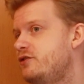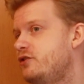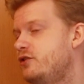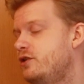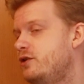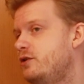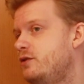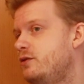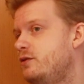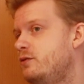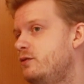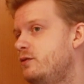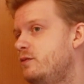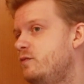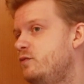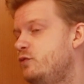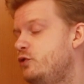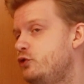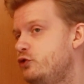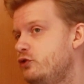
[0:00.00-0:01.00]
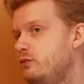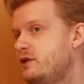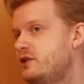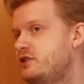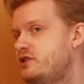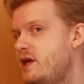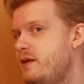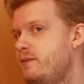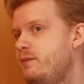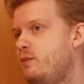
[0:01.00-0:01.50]
So, to some
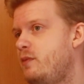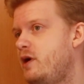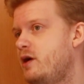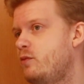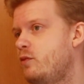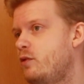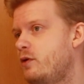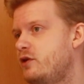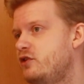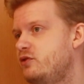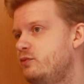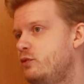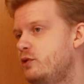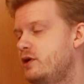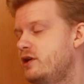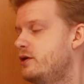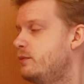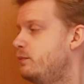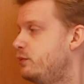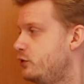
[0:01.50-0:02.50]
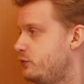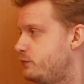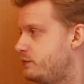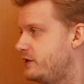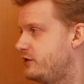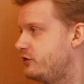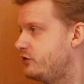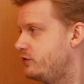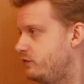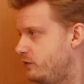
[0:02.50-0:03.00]
extent, my work is more than a
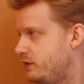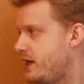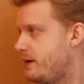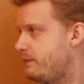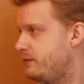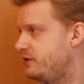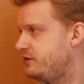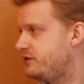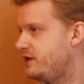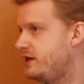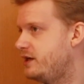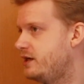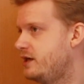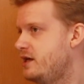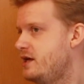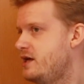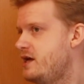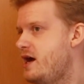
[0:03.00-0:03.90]
blueprint of what happened then.